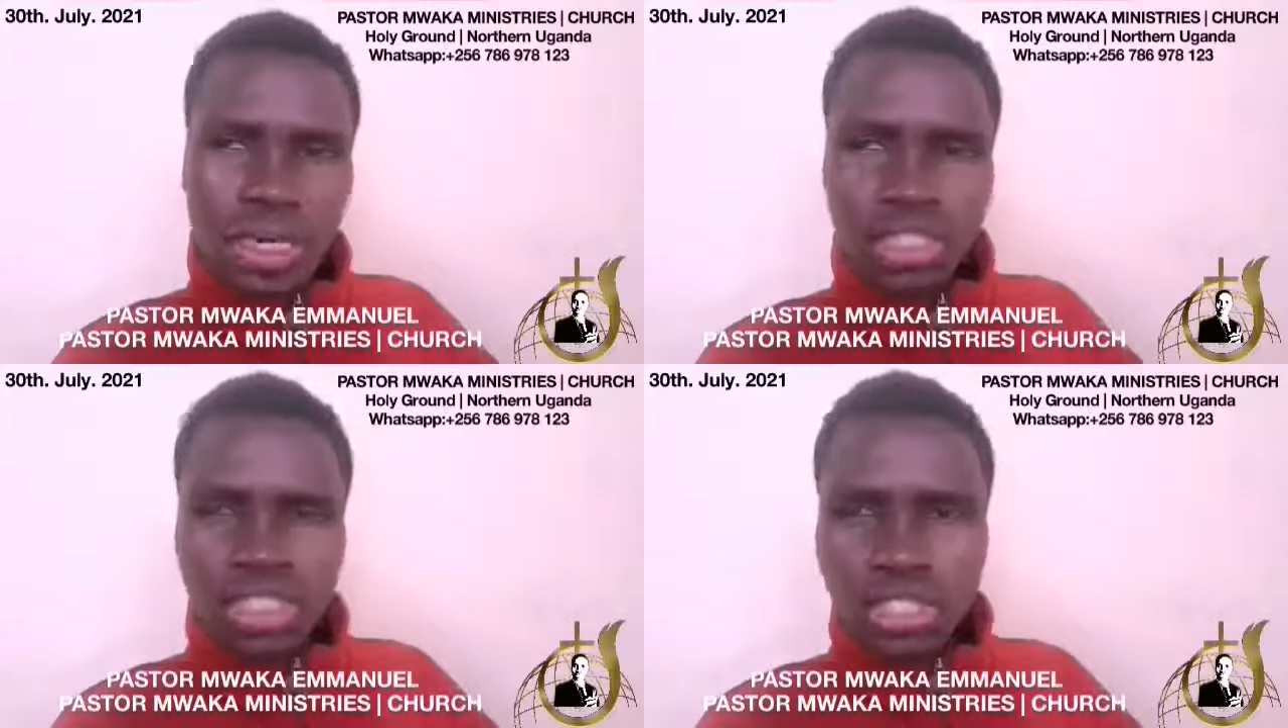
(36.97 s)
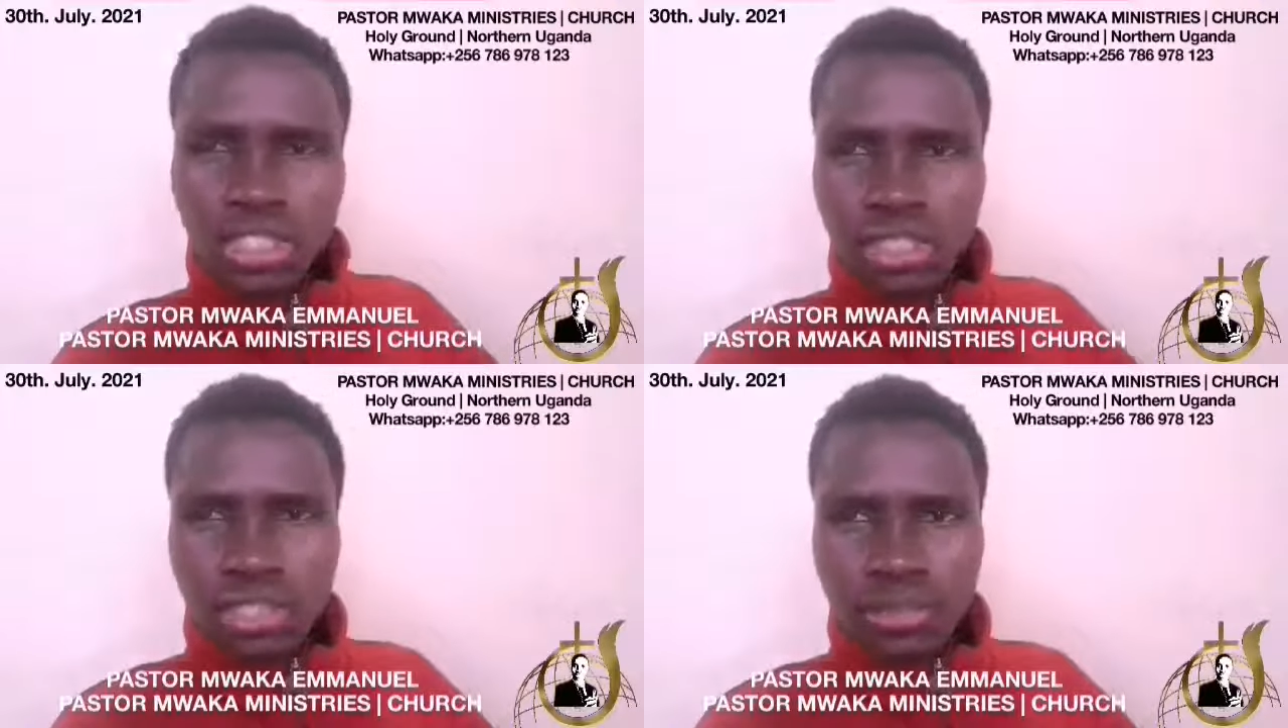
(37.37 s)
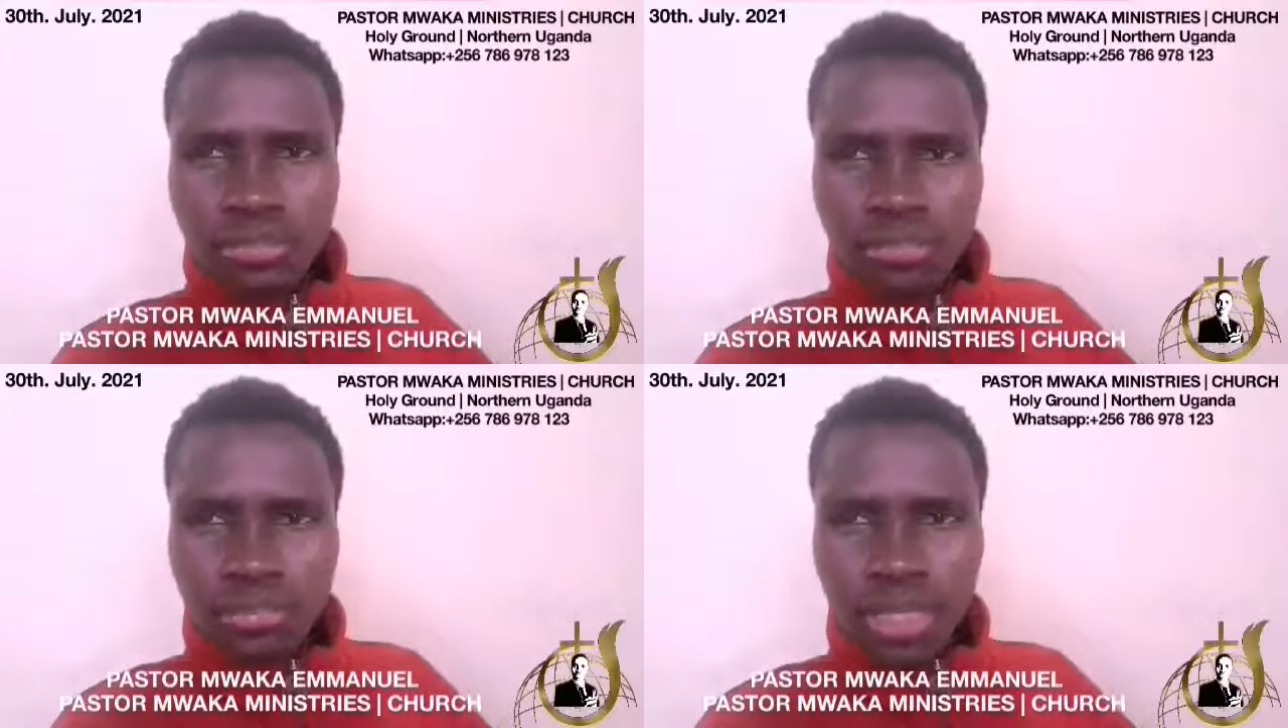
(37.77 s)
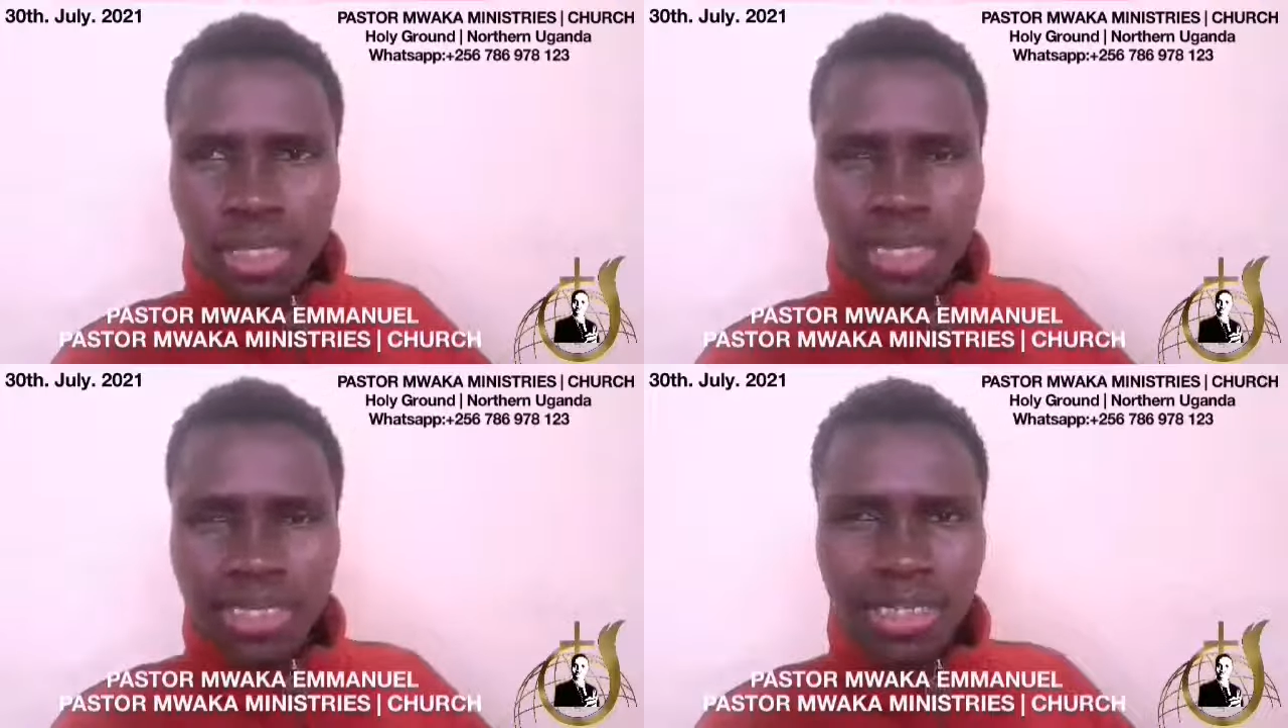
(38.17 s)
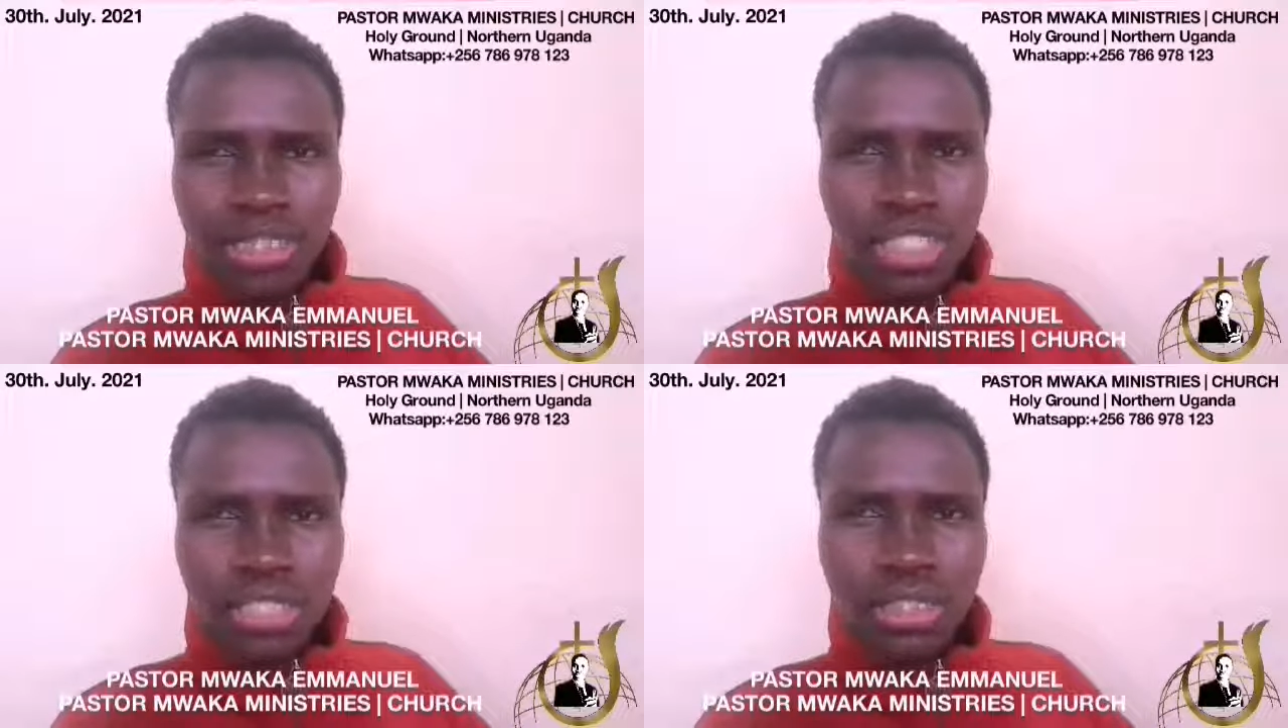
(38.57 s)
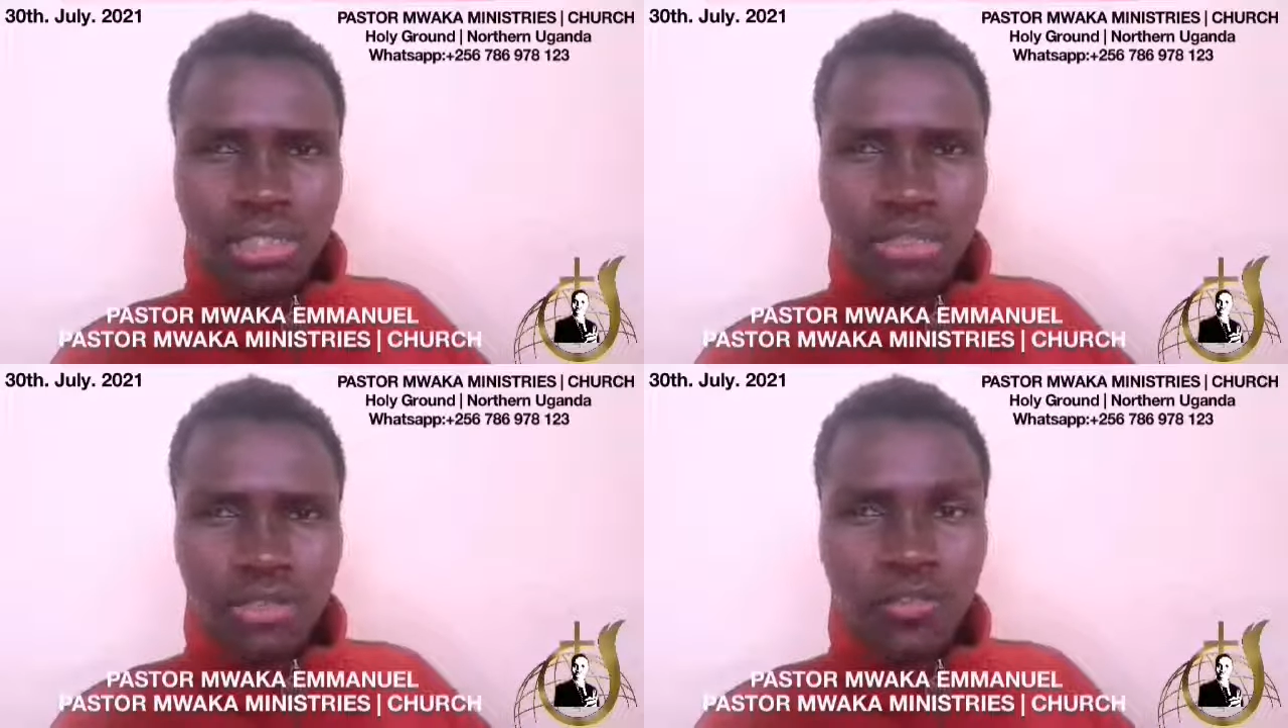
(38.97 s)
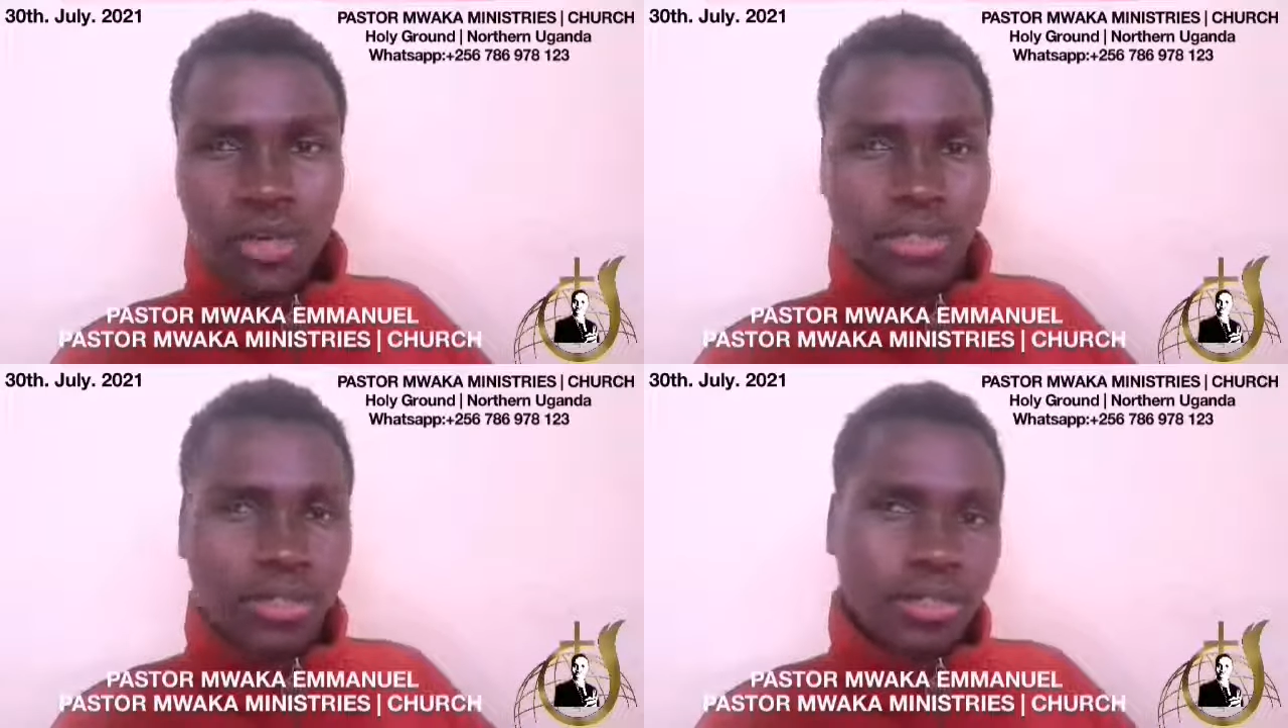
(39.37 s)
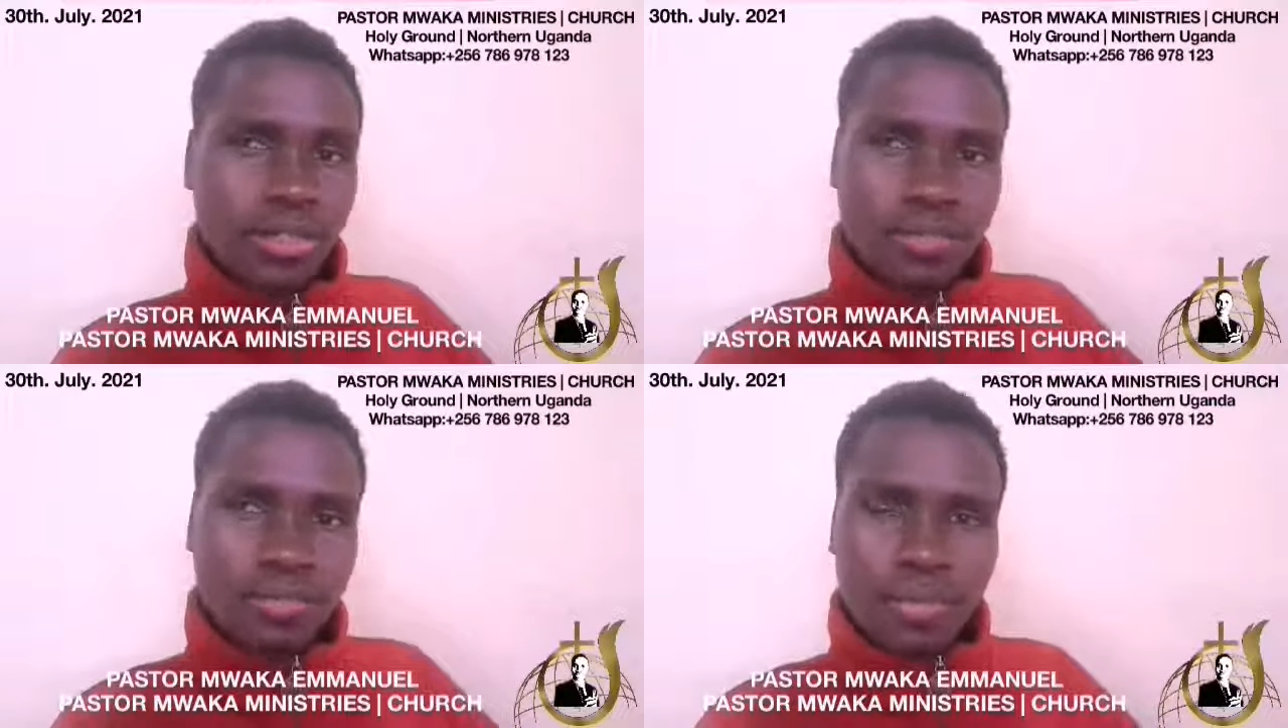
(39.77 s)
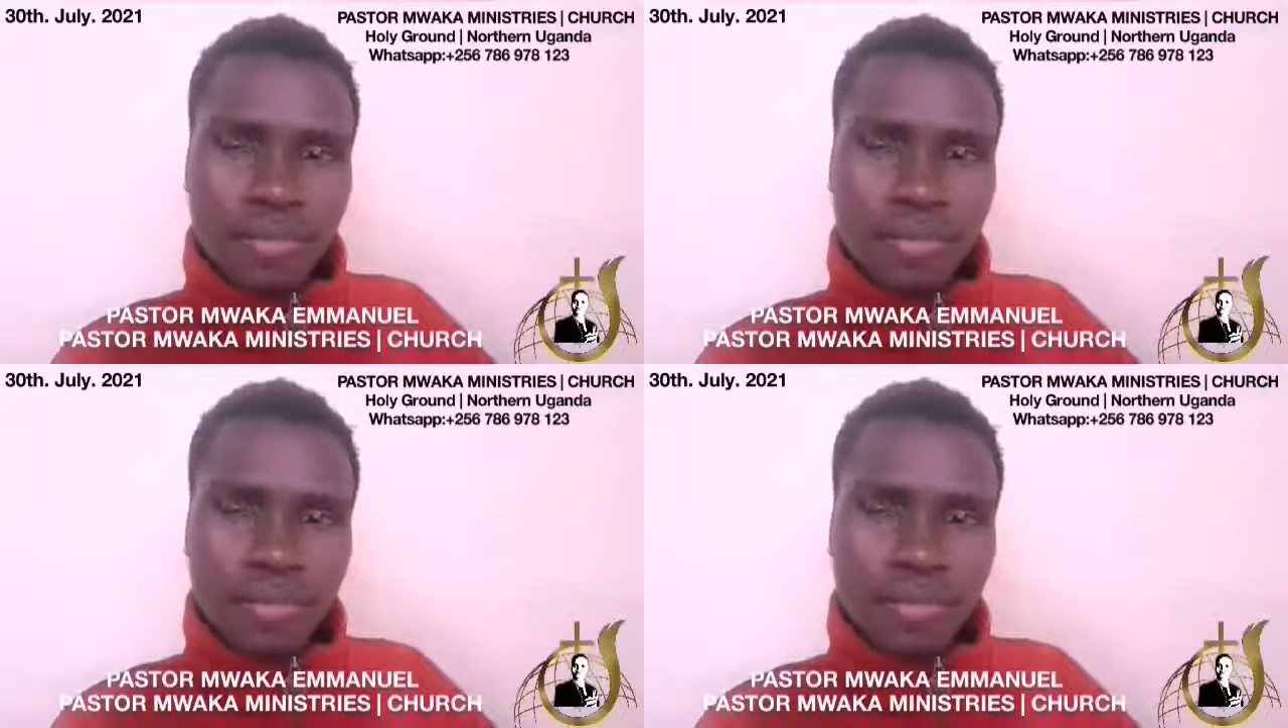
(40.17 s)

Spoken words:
are changing, and they are changing so fast.